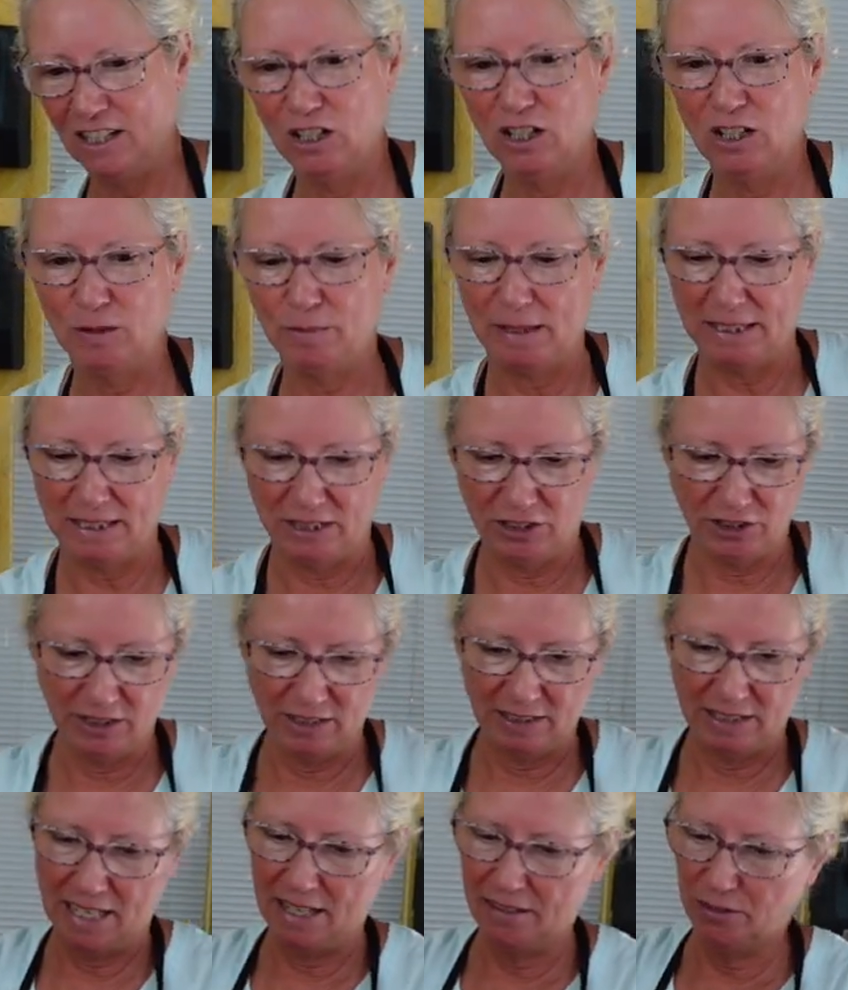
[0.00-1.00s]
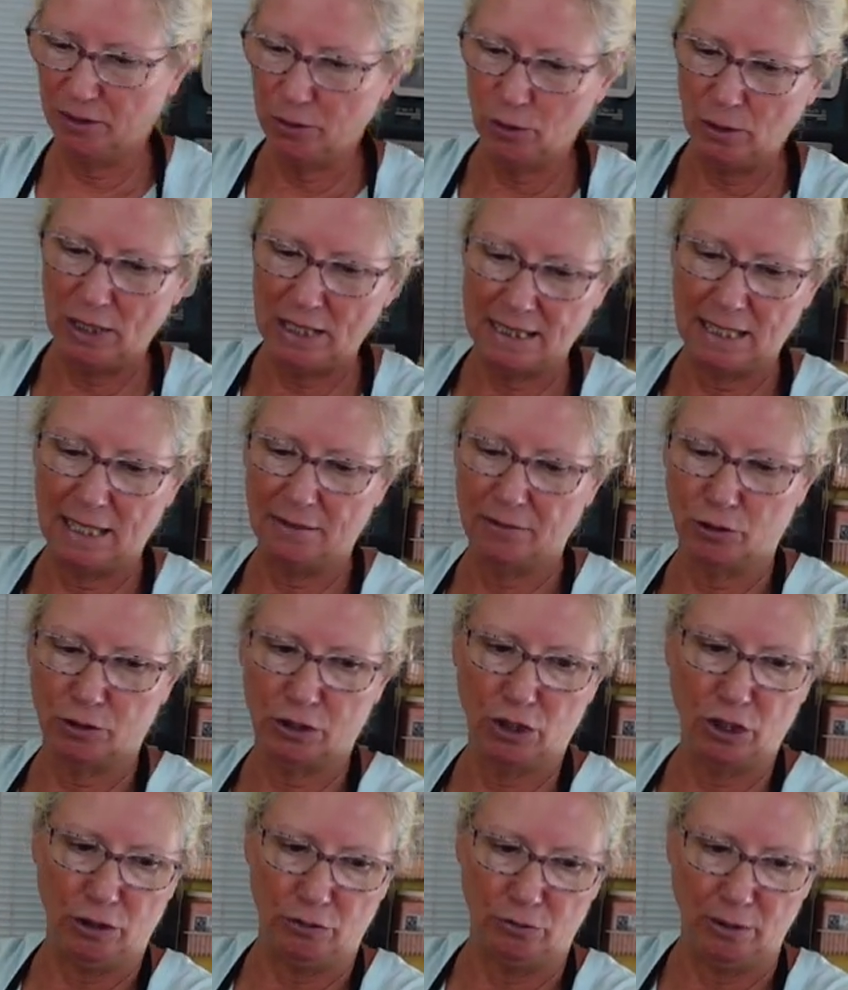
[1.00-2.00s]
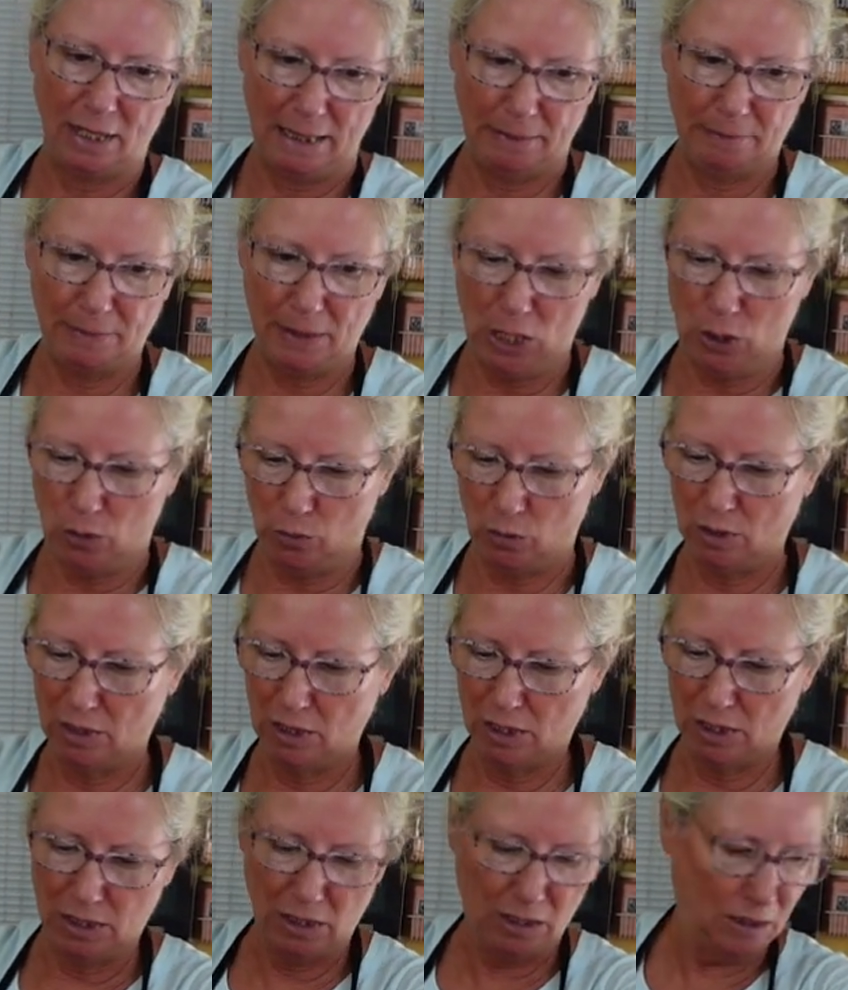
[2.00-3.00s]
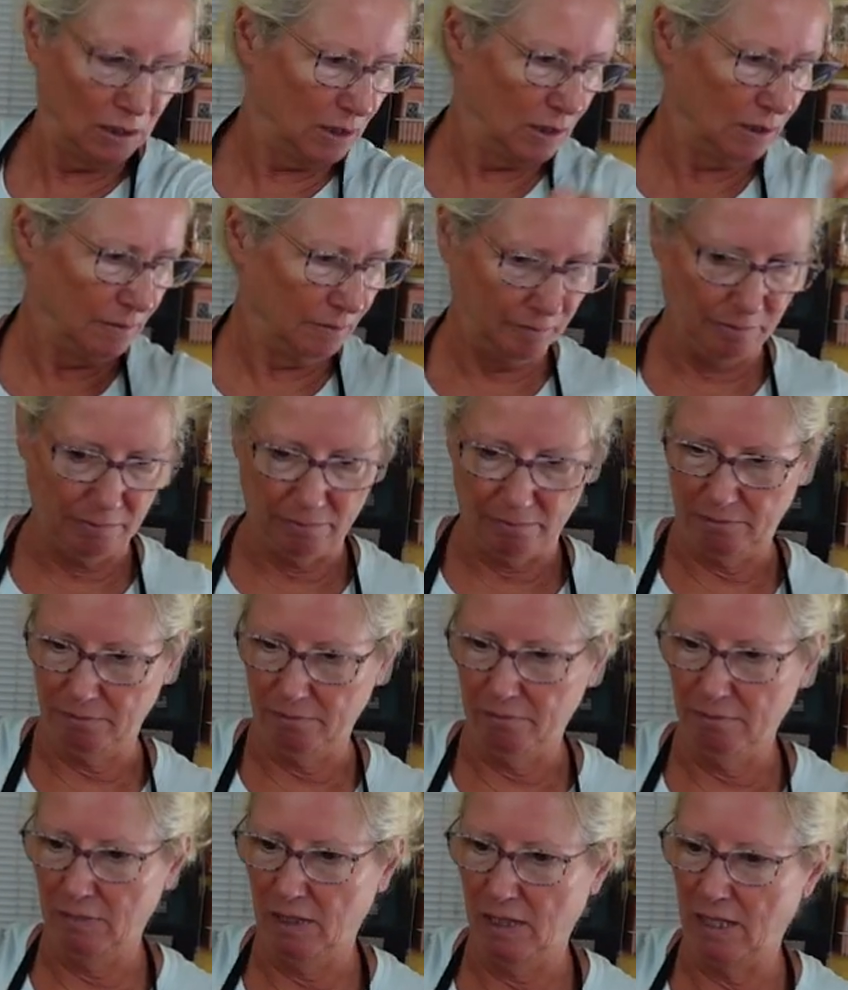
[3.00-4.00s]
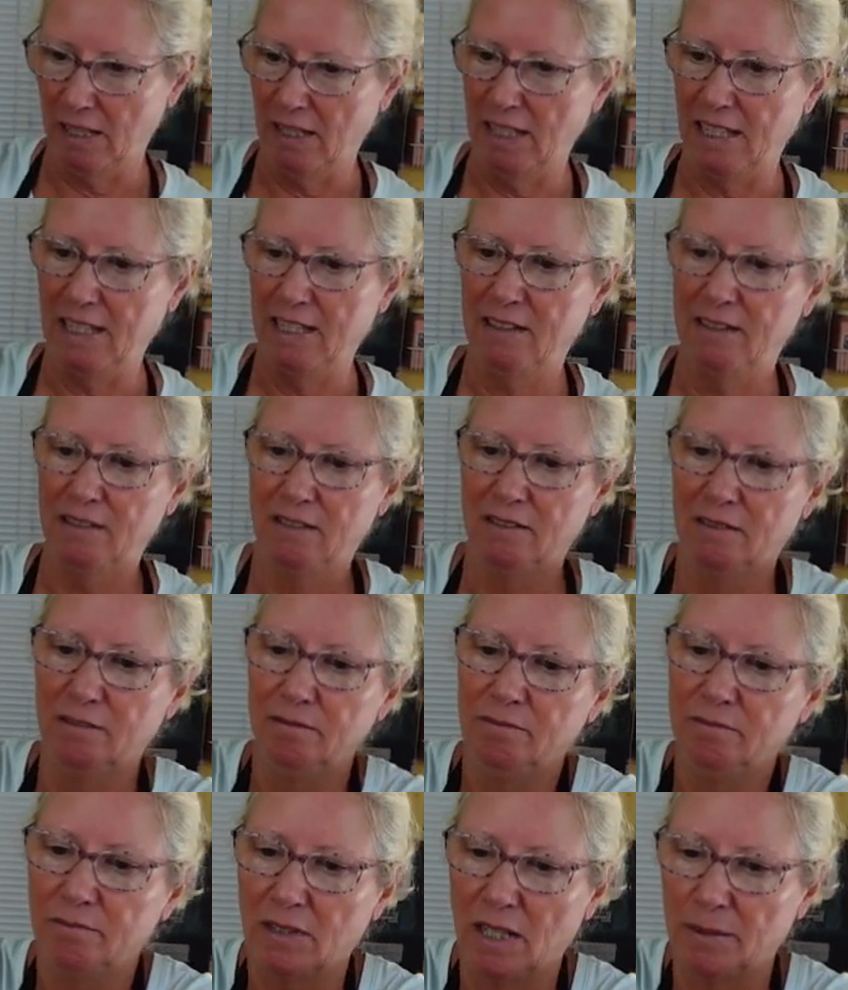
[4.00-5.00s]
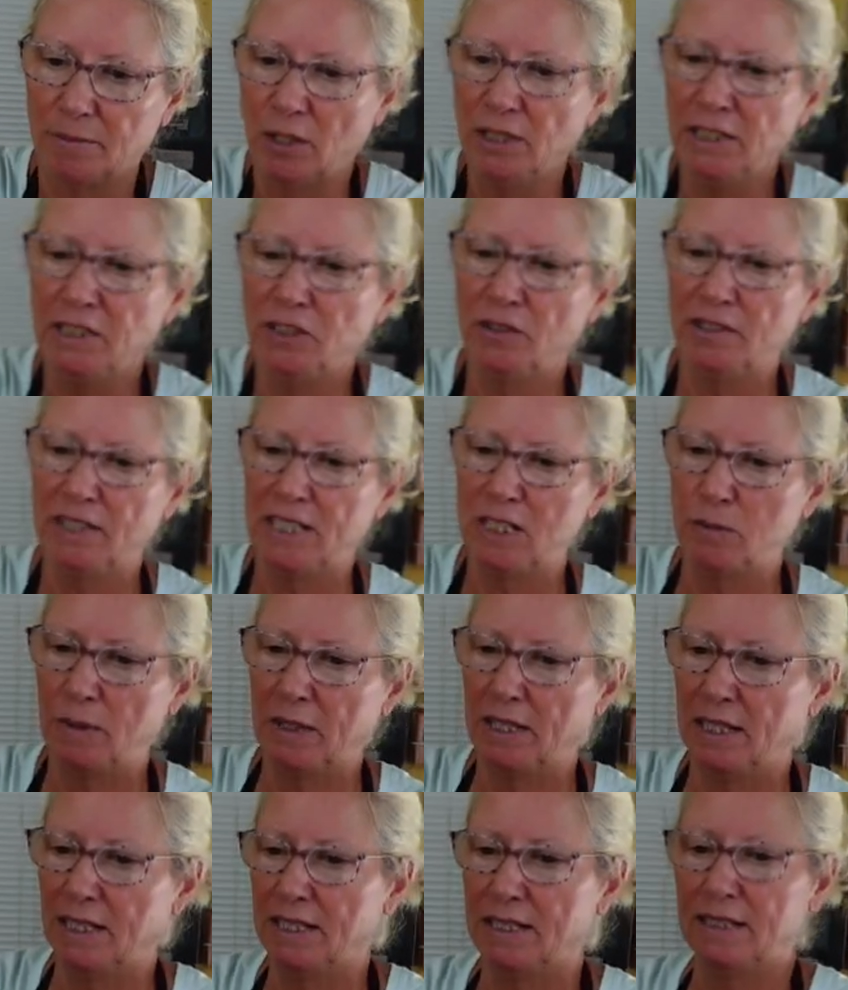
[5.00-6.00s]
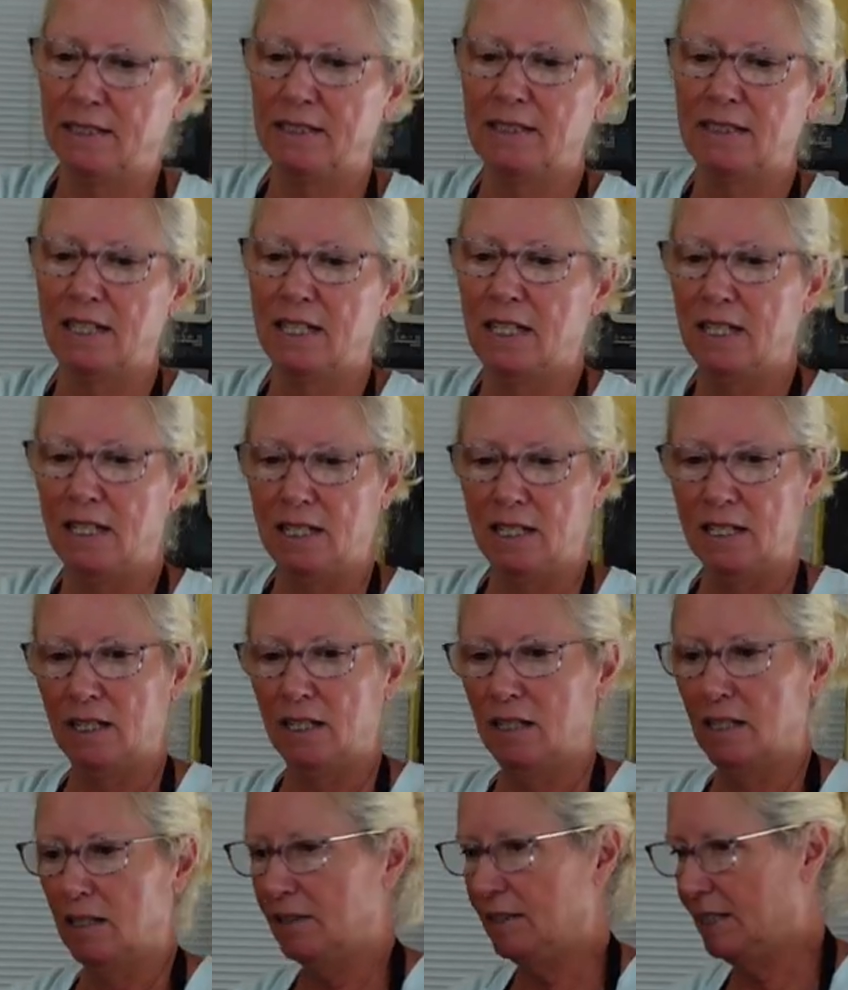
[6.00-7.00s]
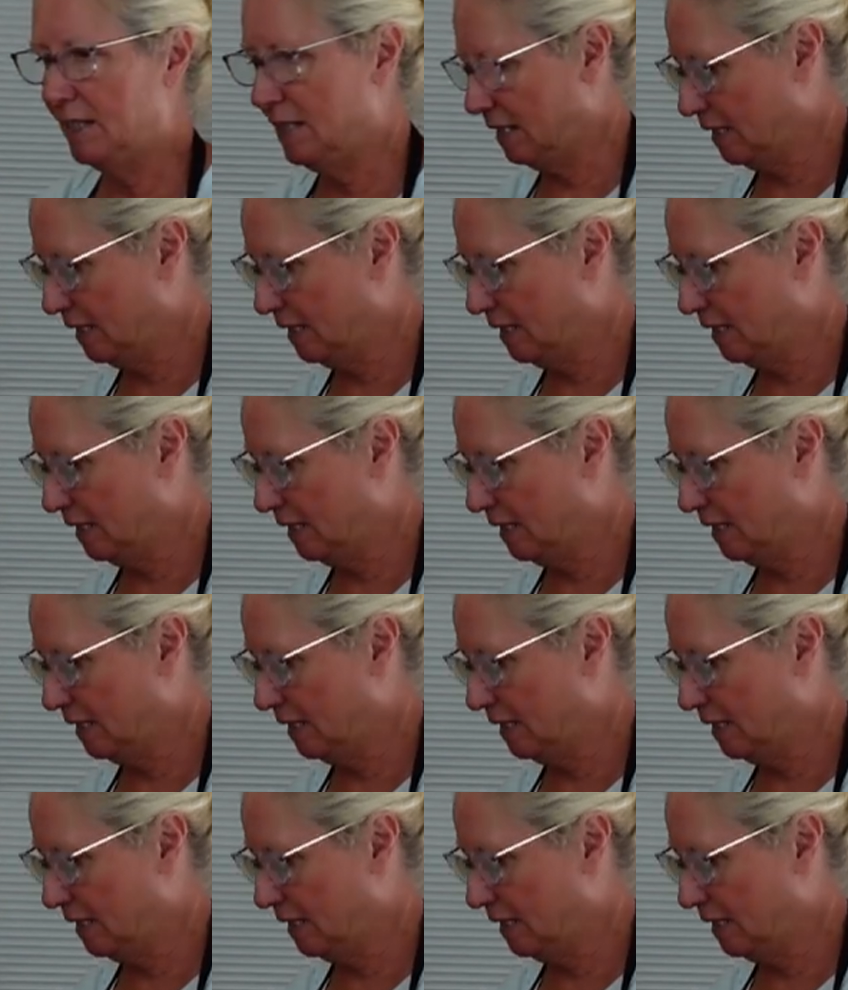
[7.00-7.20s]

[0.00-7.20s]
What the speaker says: Oh my gosh. Who doesn't love a good rainbow? All right. I'm only doing this because these